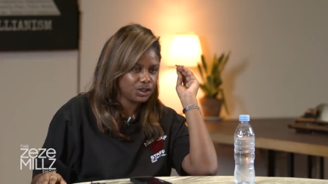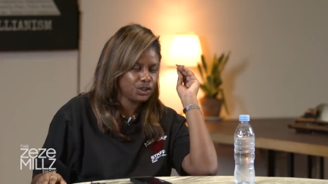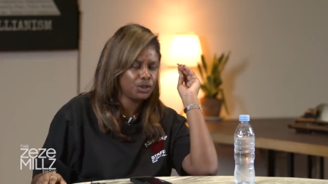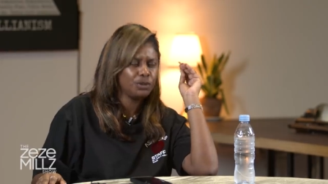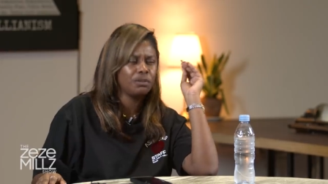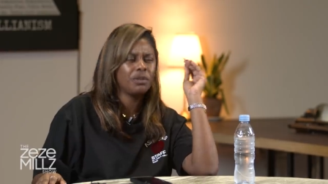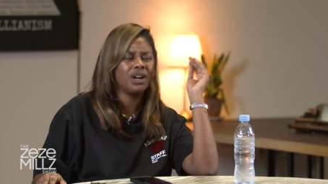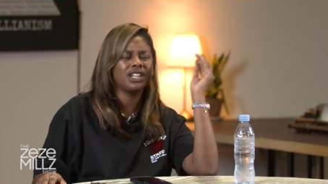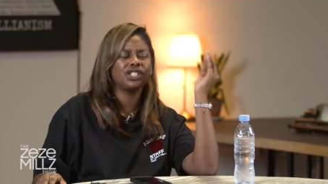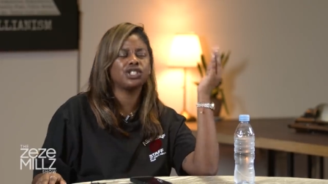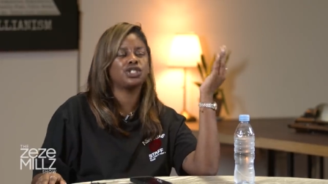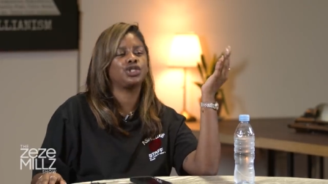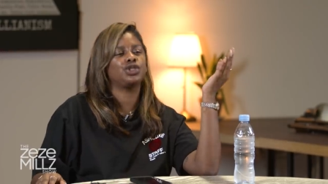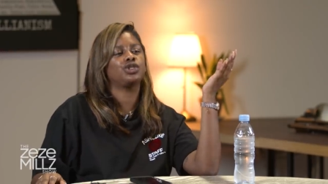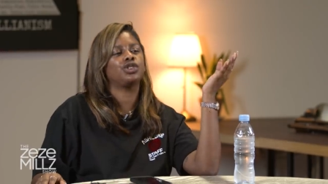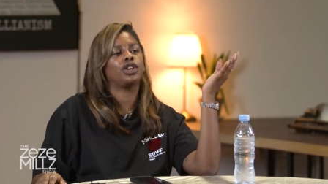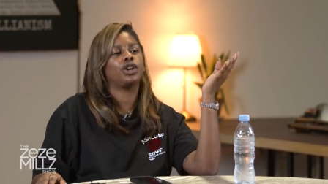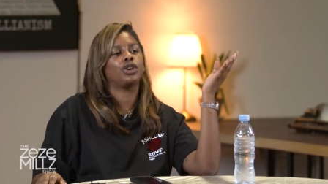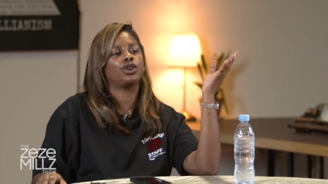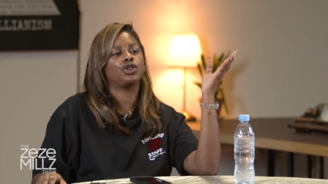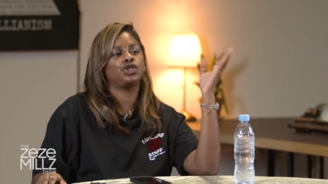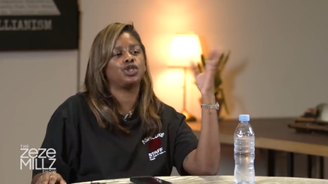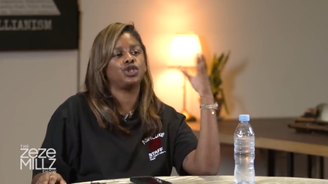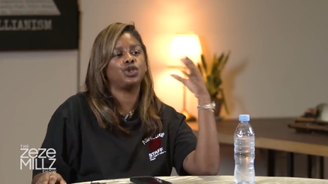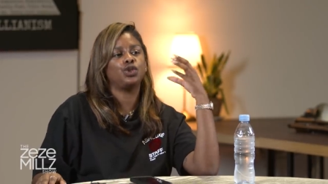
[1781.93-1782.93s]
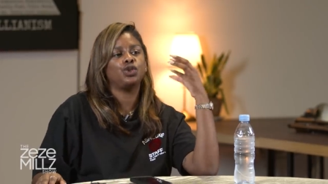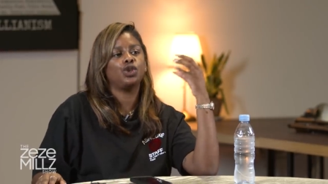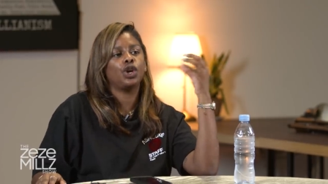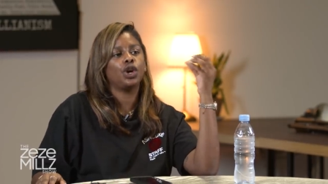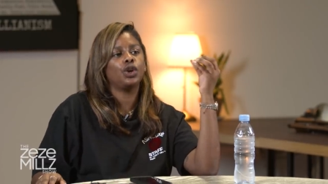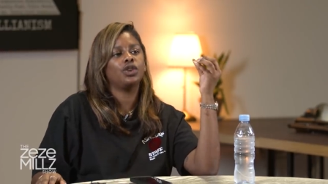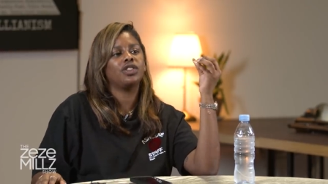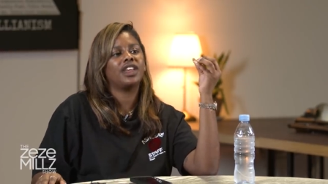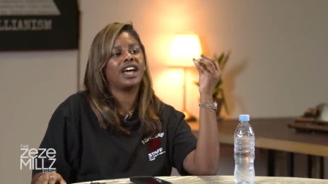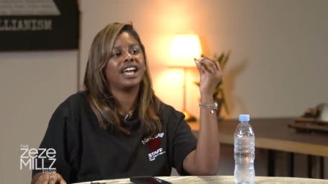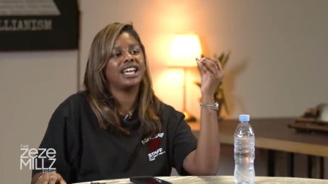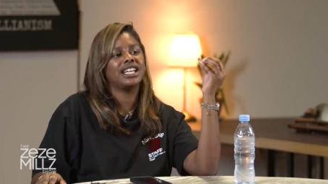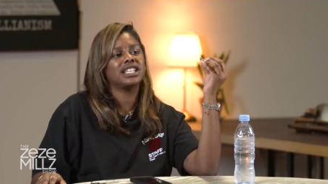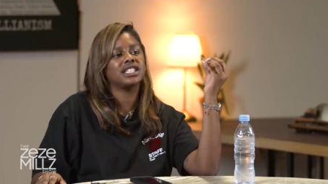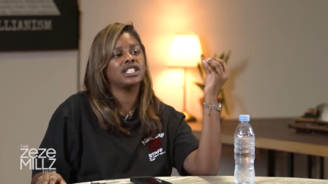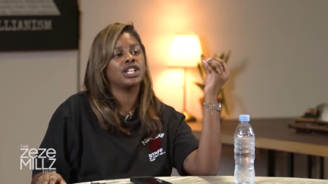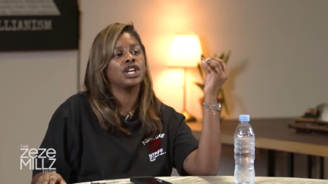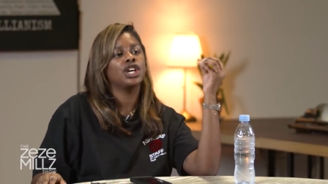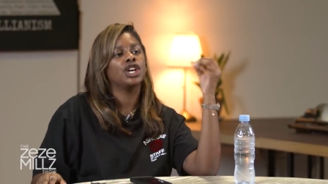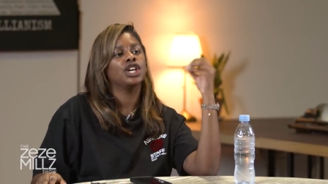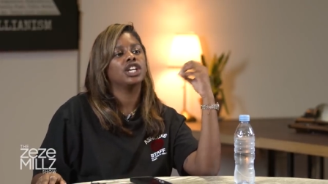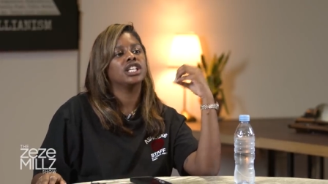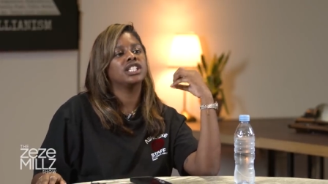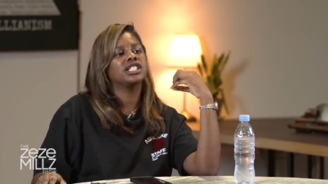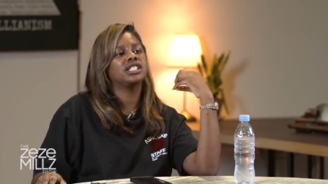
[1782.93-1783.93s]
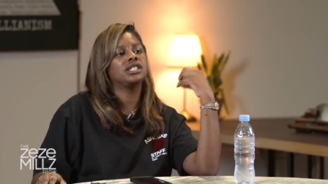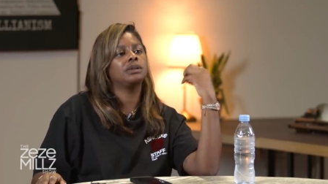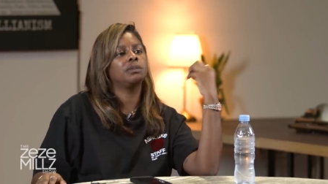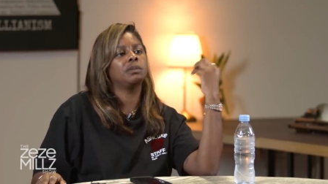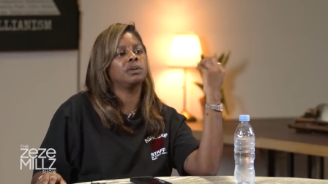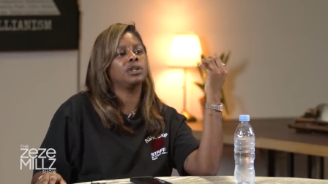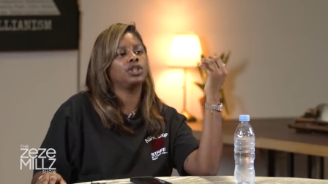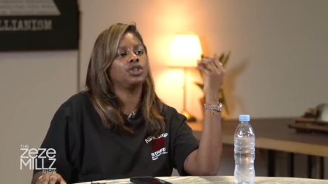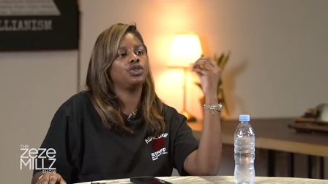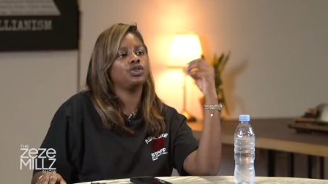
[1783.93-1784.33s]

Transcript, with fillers: You must do though, because you know that it's simple.